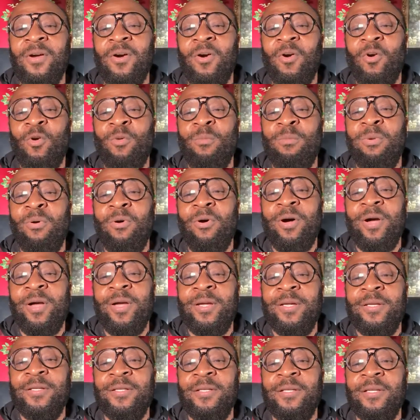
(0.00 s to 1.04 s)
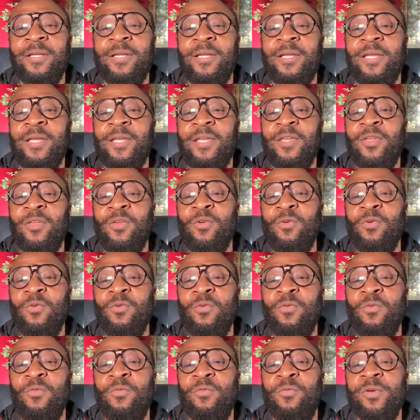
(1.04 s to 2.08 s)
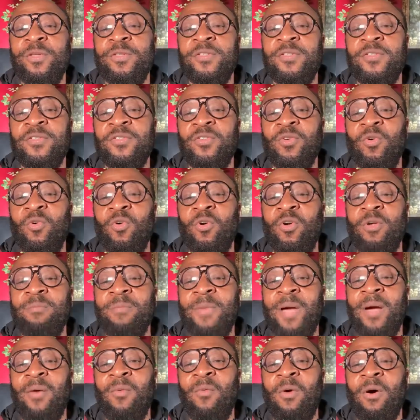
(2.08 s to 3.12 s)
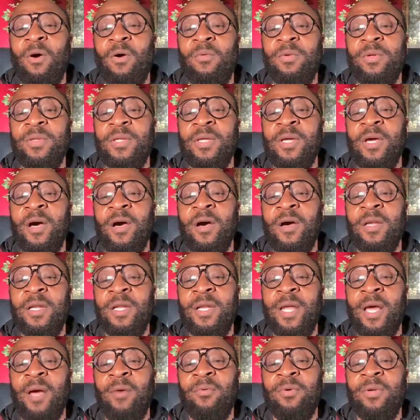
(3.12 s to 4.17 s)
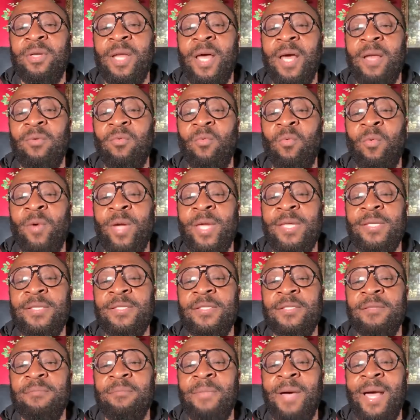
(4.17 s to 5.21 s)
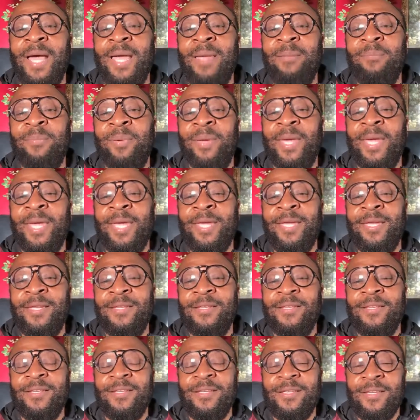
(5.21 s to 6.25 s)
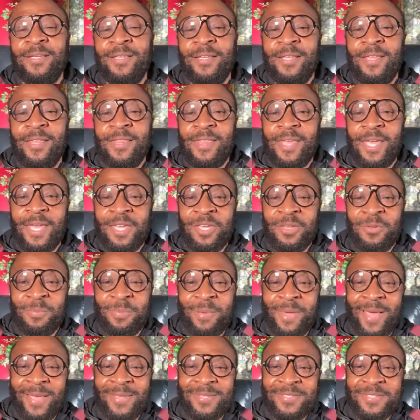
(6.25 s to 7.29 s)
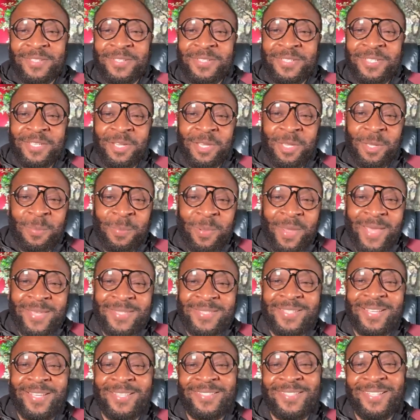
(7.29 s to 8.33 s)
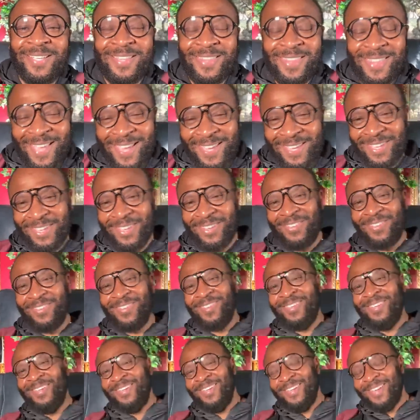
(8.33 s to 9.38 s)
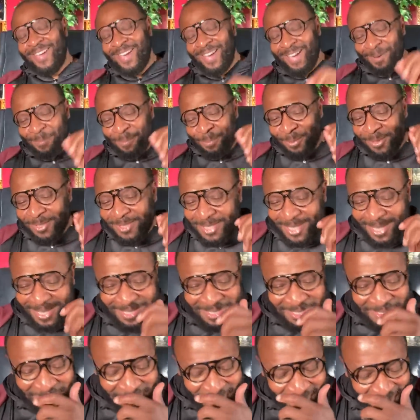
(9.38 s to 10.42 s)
Oh boy, you've restored my walk with God, and I will not waste my pain. Thank you, Pastor. And tell your pastor I said thank you. I appreciate you.